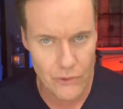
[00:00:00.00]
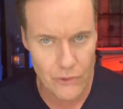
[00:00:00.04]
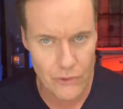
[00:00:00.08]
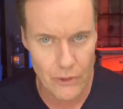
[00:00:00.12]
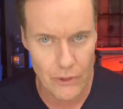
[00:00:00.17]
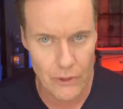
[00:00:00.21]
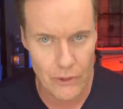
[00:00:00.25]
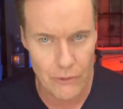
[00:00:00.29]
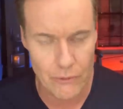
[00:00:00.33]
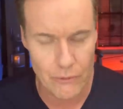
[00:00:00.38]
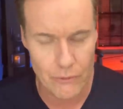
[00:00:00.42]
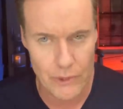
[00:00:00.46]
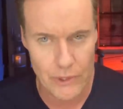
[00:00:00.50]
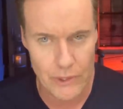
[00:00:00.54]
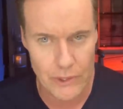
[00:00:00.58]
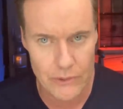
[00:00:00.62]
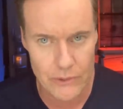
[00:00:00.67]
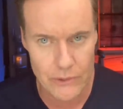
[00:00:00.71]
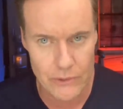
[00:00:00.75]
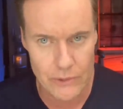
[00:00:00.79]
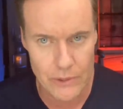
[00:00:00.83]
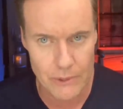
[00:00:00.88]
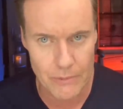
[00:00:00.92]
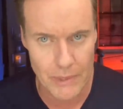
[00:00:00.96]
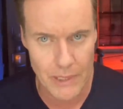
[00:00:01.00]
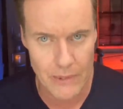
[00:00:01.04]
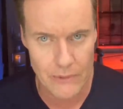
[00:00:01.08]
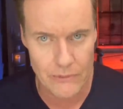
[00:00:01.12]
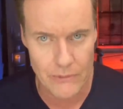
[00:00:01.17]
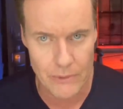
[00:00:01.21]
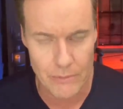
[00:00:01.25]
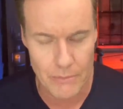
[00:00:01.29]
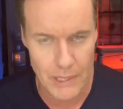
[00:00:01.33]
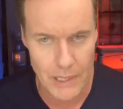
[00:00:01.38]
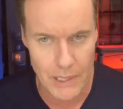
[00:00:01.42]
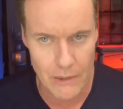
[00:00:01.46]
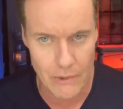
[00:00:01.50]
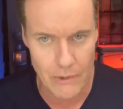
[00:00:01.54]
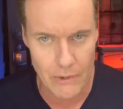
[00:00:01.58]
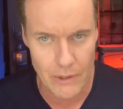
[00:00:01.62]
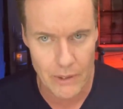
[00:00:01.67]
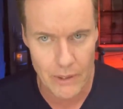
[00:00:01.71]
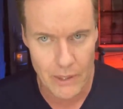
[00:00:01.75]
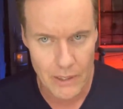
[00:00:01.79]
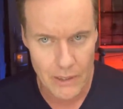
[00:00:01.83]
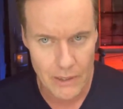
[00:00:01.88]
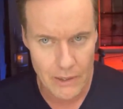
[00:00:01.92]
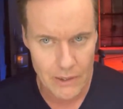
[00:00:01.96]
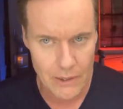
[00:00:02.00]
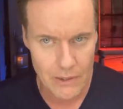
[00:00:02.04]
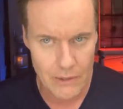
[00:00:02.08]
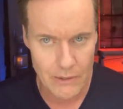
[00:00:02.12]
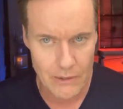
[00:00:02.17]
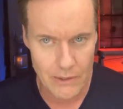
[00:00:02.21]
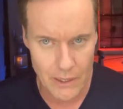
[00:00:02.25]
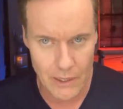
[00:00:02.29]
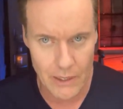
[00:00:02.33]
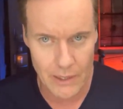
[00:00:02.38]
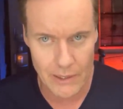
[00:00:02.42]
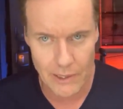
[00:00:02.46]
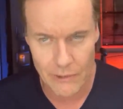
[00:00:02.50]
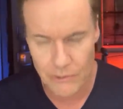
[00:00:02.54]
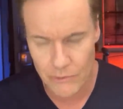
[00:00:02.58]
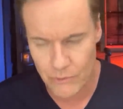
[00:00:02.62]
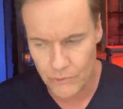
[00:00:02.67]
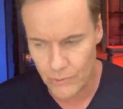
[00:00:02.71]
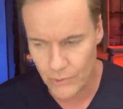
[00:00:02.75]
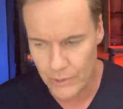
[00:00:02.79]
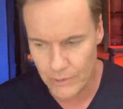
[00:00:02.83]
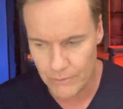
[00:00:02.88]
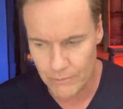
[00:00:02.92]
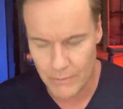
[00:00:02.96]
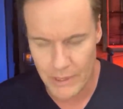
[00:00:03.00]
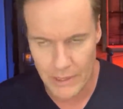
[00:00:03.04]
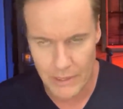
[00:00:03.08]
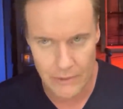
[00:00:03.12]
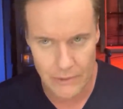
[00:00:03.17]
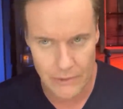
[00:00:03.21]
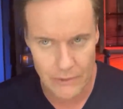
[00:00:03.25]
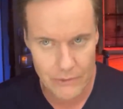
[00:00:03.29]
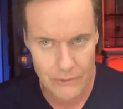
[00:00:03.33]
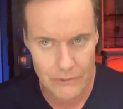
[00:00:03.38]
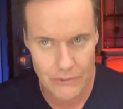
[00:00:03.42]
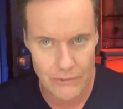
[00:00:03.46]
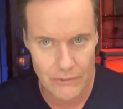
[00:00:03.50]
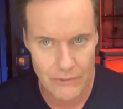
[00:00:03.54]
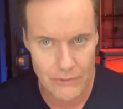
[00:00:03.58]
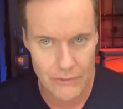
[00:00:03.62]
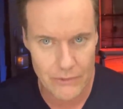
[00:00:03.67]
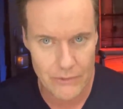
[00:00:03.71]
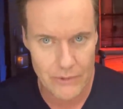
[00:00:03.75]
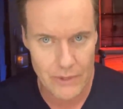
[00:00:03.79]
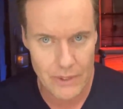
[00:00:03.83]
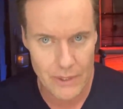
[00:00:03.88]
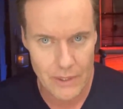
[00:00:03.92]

in the relationship has the power. Yeah, that was written by a narcissist.